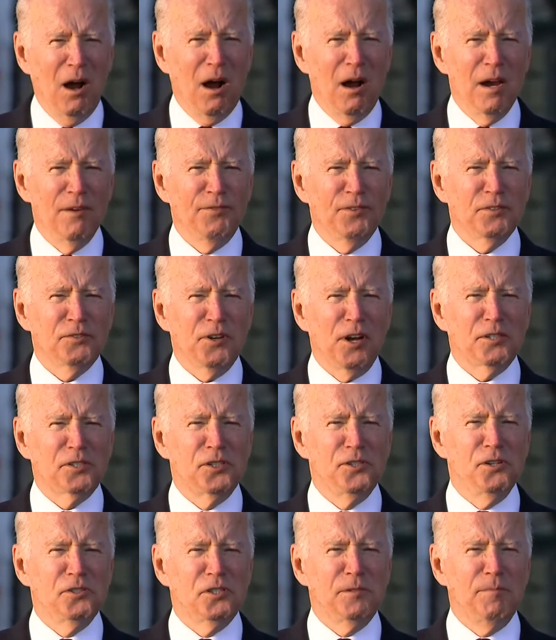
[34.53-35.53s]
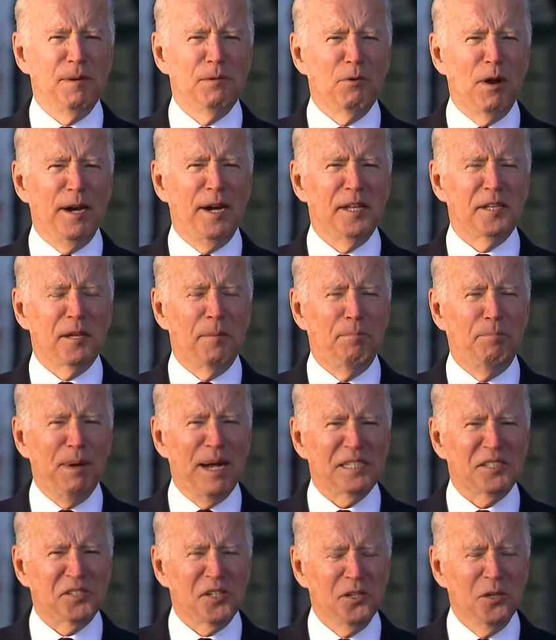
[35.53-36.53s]
Our infrastructure used to be rated the
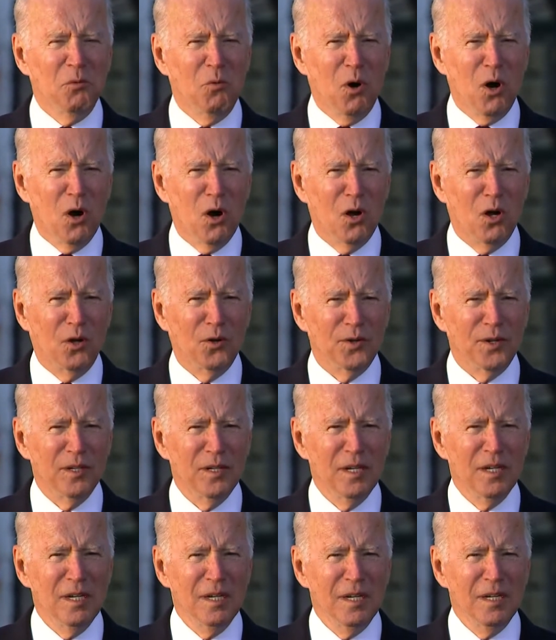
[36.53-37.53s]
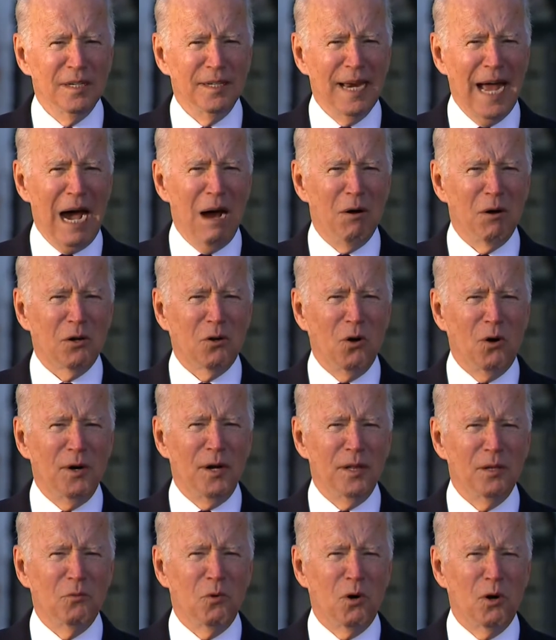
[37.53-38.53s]
best in the world. Now,
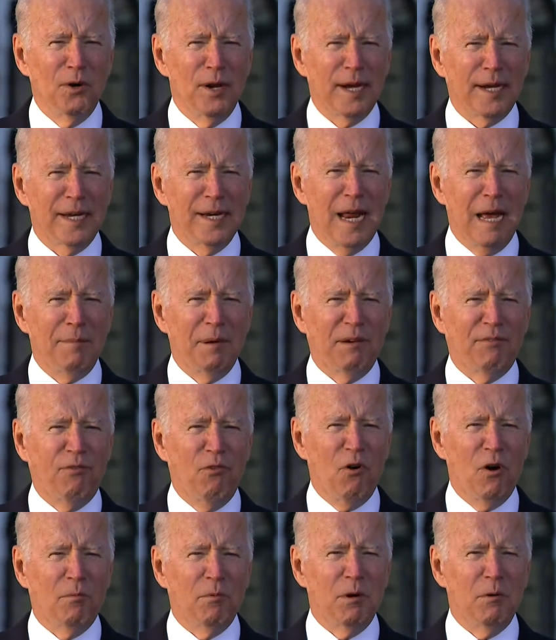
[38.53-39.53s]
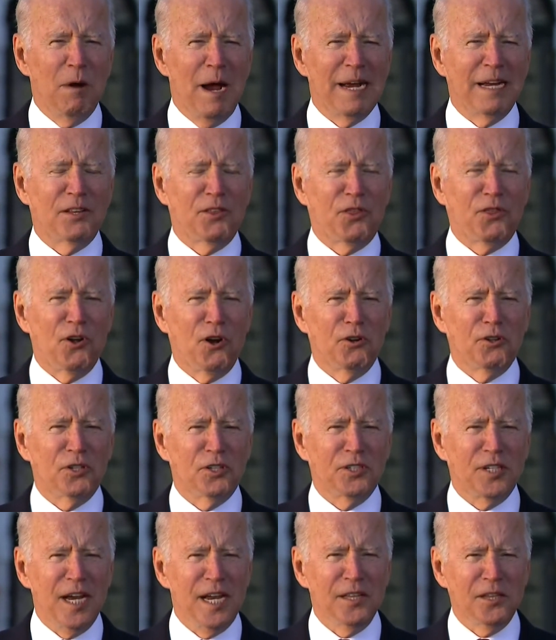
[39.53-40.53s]
according to the World Economic Forum, we rank
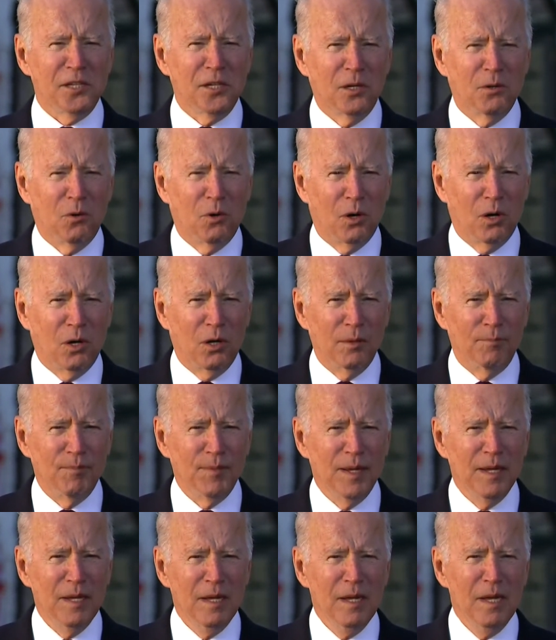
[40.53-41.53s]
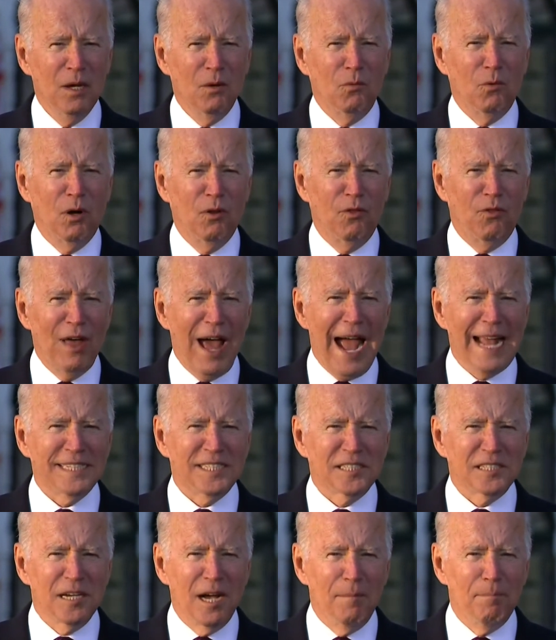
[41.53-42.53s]
13th in the world. Well,
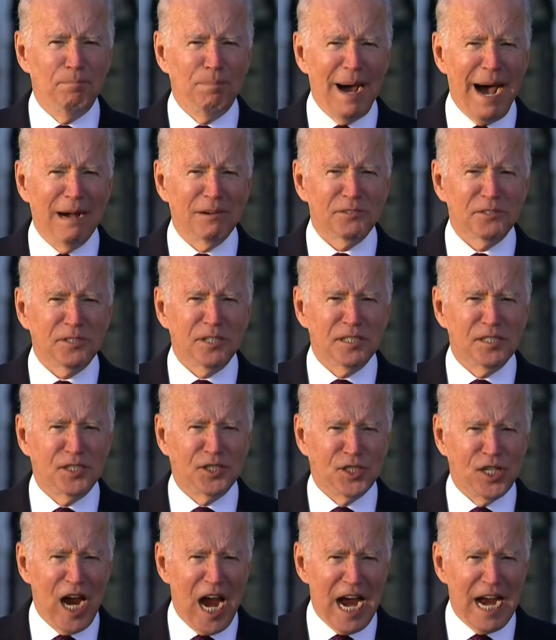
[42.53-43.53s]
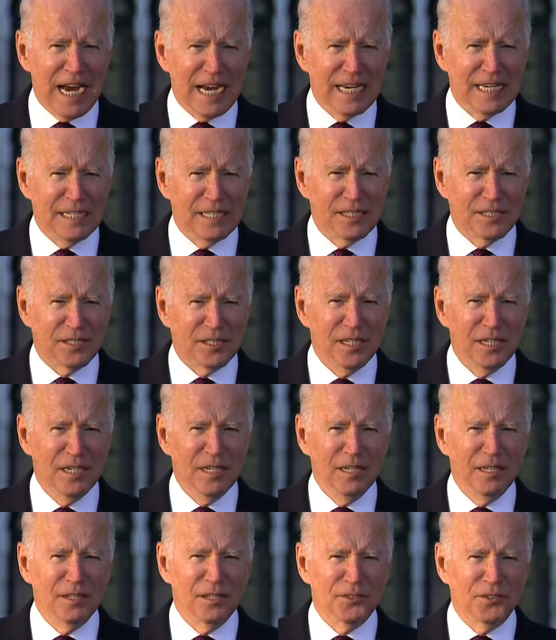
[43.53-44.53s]
that's about to change
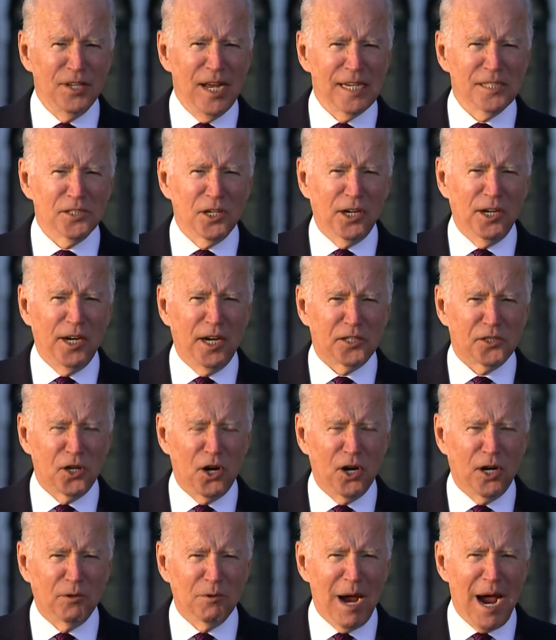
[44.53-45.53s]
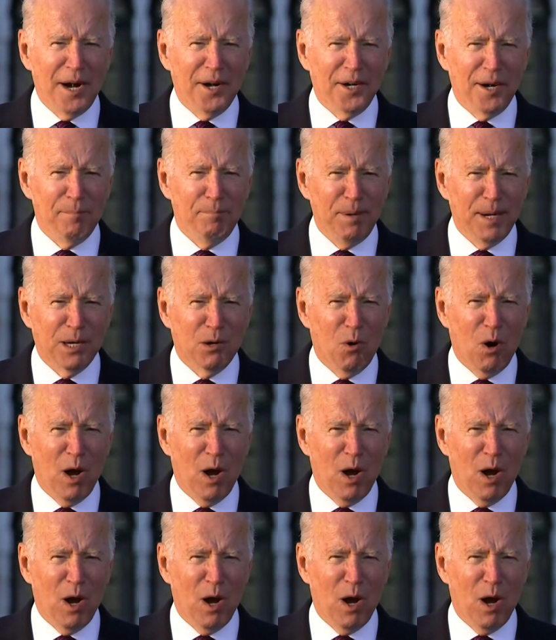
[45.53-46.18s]
things are going to turn around in a big